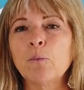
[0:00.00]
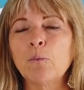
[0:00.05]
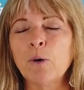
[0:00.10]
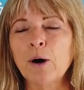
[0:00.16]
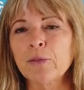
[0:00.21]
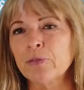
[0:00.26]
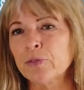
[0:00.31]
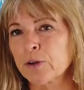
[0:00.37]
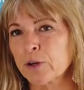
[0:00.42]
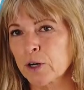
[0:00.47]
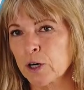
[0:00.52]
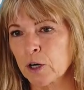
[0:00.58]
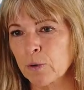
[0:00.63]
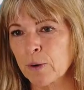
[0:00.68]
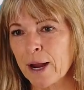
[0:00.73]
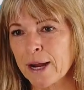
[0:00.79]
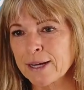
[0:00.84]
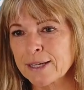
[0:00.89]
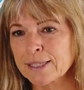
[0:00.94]
what the
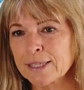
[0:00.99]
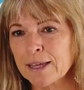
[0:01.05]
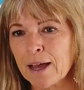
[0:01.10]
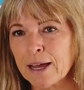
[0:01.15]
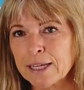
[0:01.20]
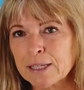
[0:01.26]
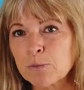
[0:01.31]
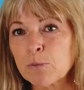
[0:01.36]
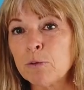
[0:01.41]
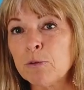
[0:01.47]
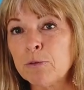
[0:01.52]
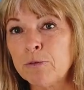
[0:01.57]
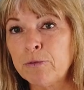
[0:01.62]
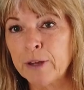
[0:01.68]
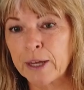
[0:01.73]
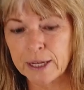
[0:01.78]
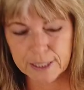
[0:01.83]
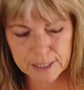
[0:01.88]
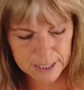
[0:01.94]
correct size will
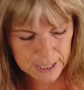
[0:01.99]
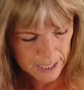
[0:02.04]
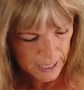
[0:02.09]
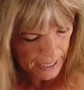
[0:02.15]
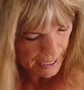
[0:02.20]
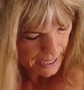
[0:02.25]
fit.